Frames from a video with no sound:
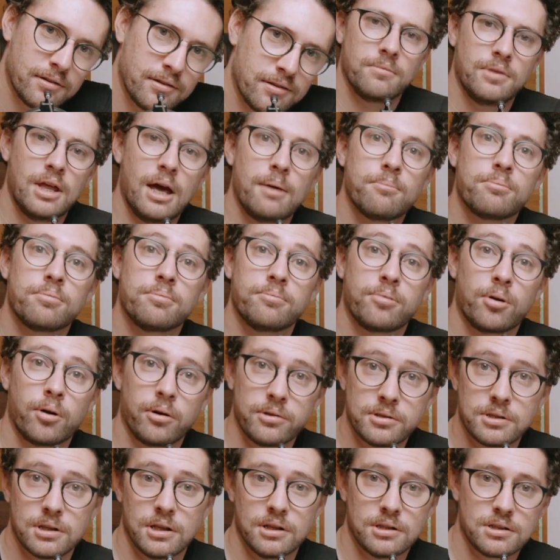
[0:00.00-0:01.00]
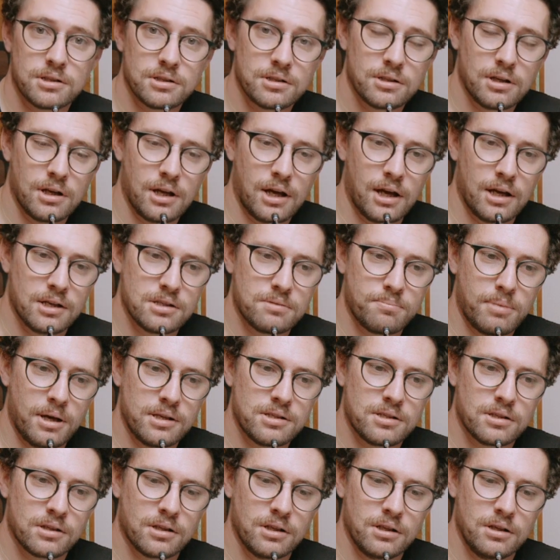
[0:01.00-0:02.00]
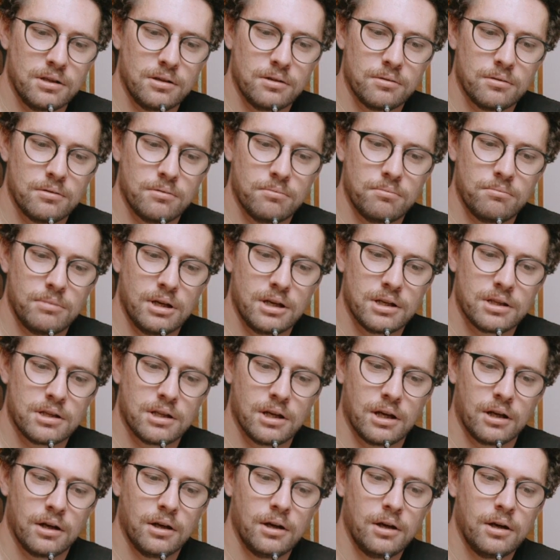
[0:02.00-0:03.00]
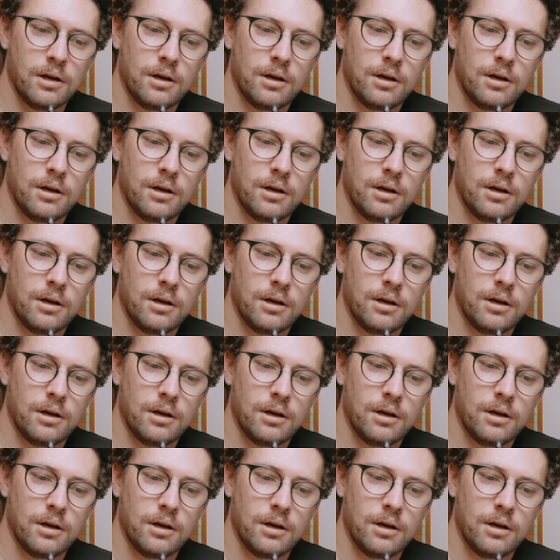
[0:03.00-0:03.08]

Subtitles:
That process has basically meant that